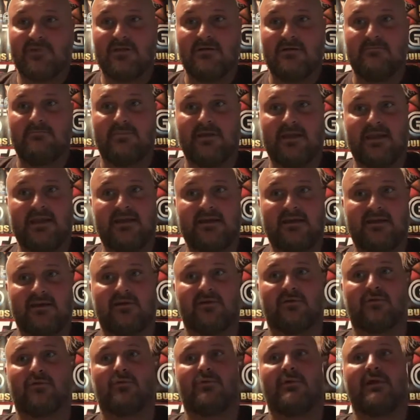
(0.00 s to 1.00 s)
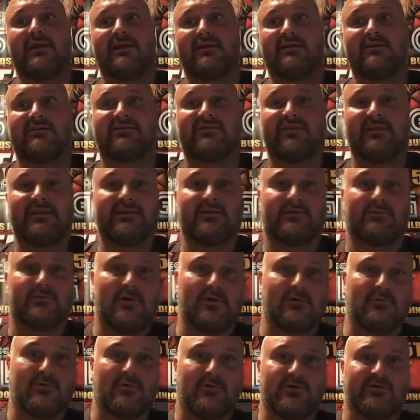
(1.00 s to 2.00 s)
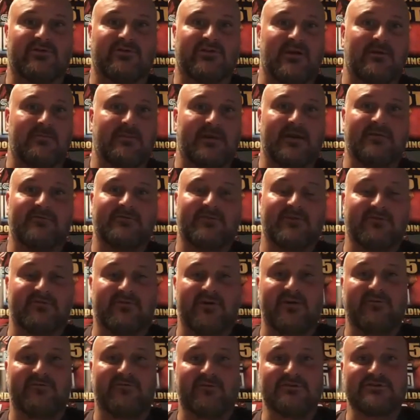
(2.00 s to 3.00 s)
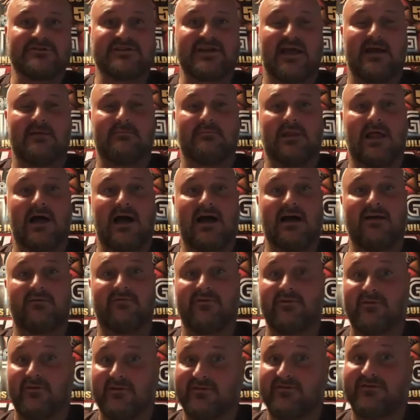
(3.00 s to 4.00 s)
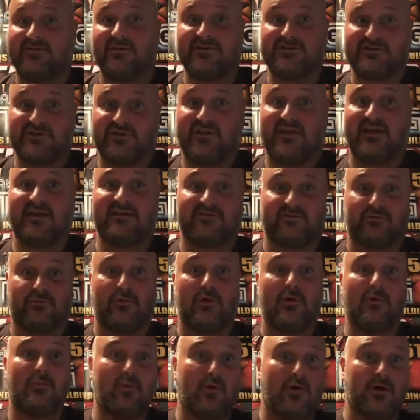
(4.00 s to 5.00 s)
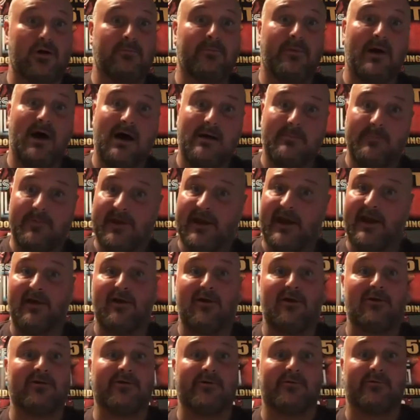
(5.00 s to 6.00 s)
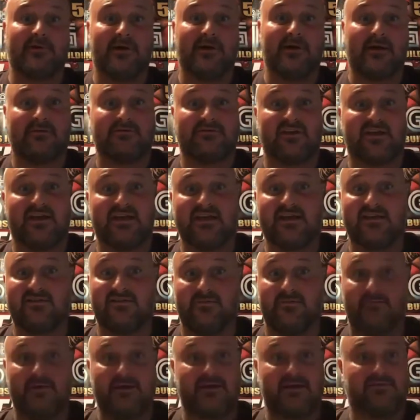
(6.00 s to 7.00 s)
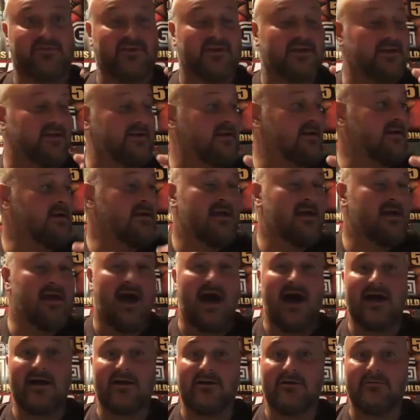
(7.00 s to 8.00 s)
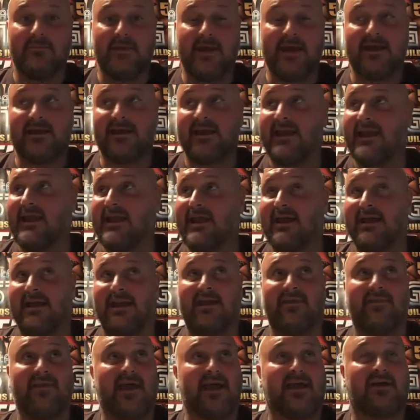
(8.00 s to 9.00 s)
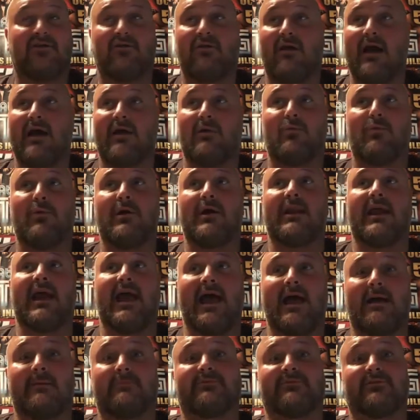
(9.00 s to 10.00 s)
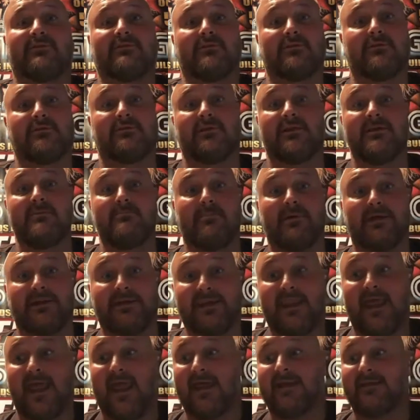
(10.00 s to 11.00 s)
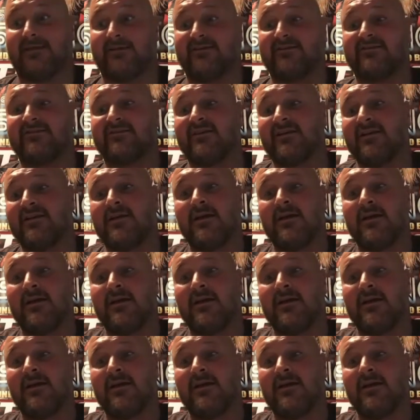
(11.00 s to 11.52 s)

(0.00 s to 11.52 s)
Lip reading: being in an arena, seeing the Road Warriors come down for the very first time live, there is such a thing as a Road Warrior pop, and I heard it when I was a kid. The minute that Iron Man hit, and that crowd went absolutely bananas.